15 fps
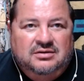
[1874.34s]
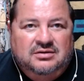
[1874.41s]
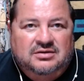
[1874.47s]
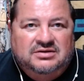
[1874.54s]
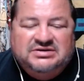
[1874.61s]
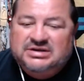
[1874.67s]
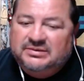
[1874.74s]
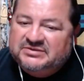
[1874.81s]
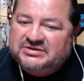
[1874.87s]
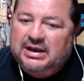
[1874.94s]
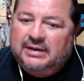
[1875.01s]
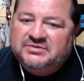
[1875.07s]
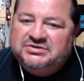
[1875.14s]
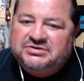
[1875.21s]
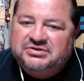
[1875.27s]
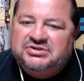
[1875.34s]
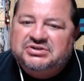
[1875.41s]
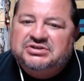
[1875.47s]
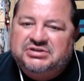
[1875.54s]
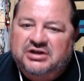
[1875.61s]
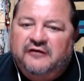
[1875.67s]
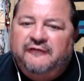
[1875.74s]
Sometimes they're
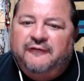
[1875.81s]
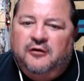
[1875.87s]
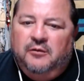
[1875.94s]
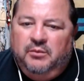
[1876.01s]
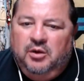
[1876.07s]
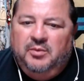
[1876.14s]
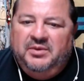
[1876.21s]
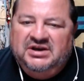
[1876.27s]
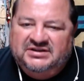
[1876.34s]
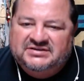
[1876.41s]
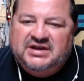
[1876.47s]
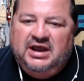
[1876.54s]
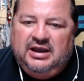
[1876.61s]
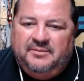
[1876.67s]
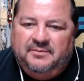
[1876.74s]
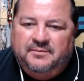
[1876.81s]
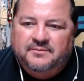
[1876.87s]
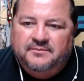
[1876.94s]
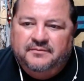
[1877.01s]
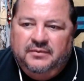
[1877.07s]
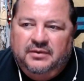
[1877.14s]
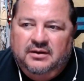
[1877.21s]
just there for a moment in time.
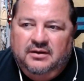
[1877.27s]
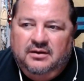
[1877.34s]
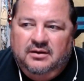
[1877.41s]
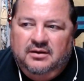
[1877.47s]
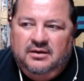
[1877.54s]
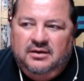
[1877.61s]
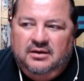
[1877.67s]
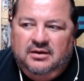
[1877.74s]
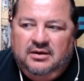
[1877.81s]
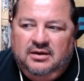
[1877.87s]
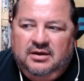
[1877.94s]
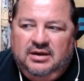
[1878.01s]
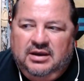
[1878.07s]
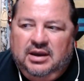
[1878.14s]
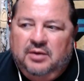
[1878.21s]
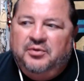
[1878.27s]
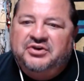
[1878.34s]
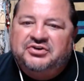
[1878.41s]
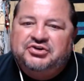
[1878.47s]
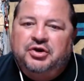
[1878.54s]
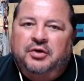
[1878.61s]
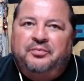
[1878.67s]
And we
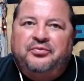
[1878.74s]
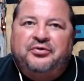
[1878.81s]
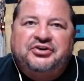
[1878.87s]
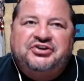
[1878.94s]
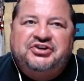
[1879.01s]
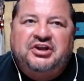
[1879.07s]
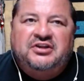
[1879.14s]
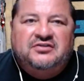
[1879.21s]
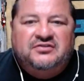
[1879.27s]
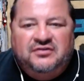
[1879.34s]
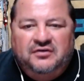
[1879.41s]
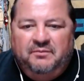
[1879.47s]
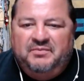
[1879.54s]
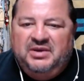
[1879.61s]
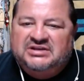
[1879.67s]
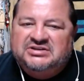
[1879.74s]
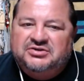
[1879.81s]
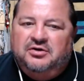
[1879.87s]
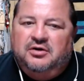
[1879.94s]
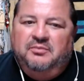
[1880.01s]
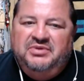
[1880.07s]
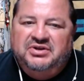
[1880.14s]
should appreciate to the best
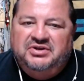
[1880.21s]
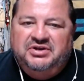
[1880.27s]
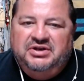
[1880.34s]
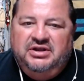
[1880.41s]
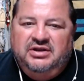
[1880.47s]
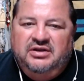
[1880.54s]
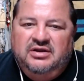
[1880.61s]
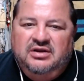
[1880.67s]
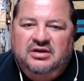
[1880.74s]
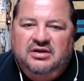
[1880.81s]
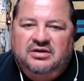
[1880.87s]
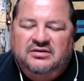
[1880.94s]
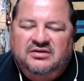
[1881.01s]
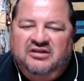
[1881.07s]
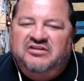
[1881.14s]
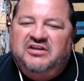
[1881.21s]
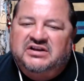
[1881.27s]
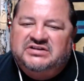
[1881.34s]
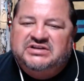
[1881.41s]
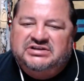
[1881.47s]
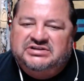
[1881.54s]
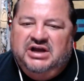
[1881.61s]
of our ability the
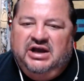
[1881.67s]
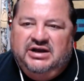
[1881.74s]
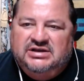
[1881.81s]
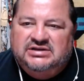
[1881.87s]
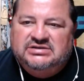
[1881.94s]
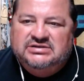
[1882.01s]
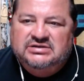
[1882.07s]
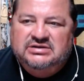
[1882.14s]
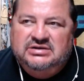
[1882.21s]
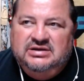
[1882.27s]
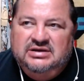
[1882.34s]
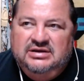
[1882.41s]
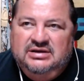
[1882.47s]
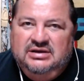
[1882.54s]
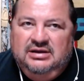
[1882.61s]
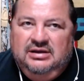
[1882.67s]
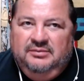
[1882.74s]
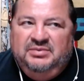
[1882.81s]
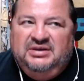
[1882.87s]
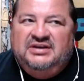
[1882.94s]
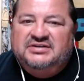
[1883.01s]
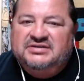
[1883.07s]
things they taught us.
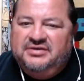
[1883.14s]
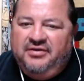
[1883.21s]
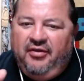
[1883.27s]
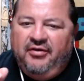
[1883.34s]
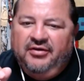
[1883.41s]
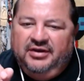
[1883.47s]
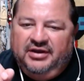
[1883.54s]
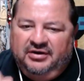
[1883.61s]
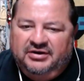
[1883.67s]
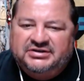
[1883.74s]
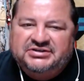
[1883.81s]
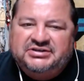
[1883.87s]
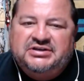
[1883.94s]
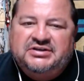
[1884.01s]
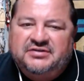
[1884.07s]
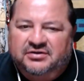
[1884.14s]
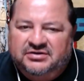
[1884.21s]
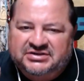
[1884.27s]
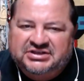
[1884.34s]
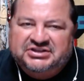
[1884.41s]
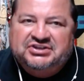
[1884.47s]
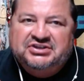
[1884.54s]
Because guaranteed they're
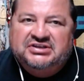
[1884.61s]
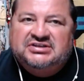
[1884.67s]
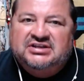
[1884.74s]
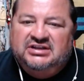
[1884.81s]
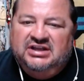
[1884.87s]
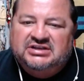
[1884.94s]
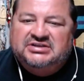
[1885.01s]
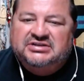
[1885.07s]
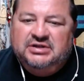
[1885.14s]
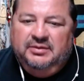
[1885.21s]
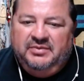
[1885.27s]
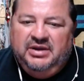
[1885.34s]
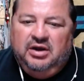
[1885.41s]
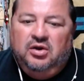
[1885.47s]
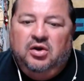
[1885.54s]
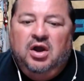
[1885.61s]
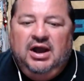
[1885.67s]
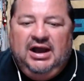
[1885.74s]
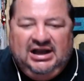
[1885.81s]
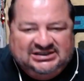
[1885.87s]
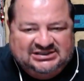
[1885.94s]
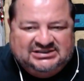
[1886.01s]
teaching us a lesson about
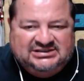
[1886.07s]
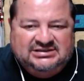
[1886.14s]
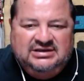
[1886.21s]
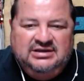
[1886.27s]
us